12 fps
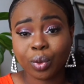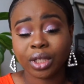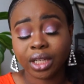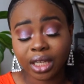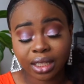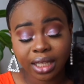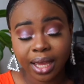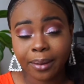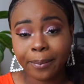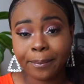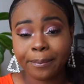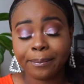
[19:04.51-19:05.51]
We need
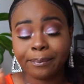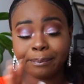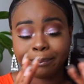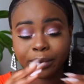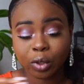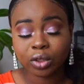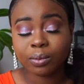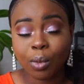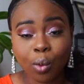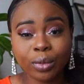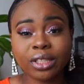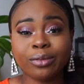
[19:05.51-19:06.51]
that, those
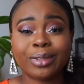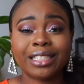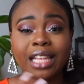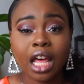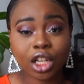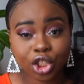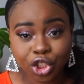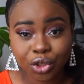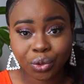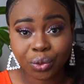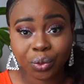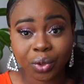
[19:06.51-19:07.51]
moments of
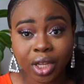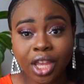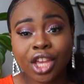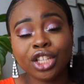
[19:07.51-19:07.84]
solitude,